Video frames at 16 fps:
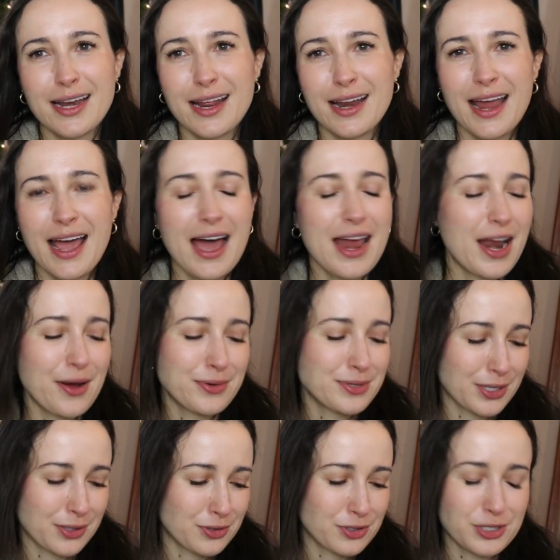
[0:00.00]
and I was
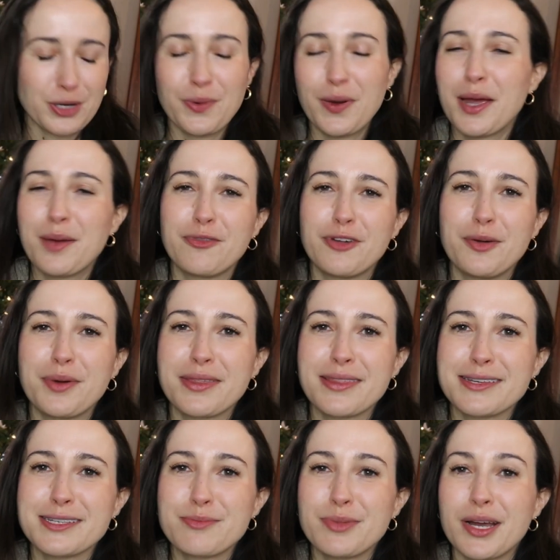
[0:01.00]
like, there's no way I'm filming
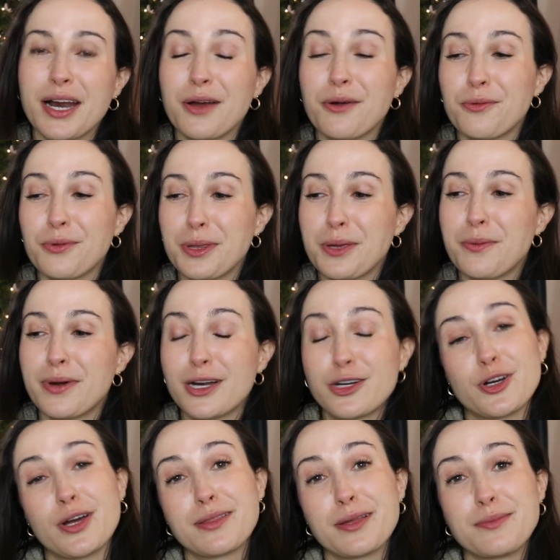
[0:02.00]
this, but I really want to
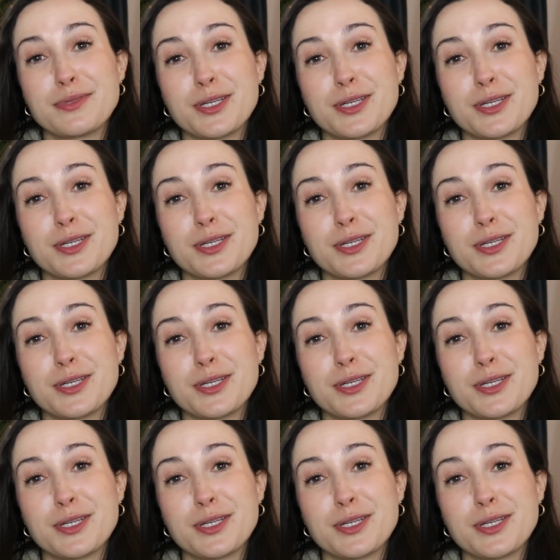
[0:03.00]
try them.